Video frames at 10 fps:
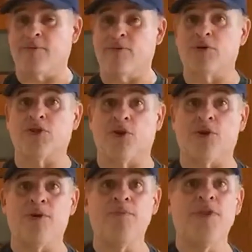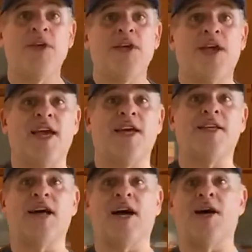risotto,
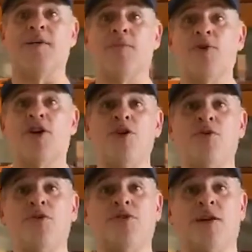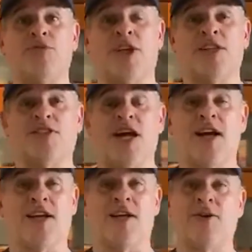and we're going to use chicken
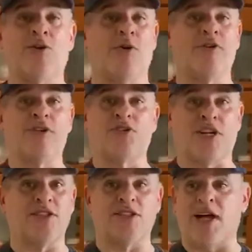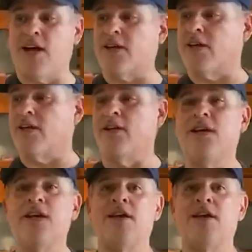stock, and I'm going to go over chicken stock and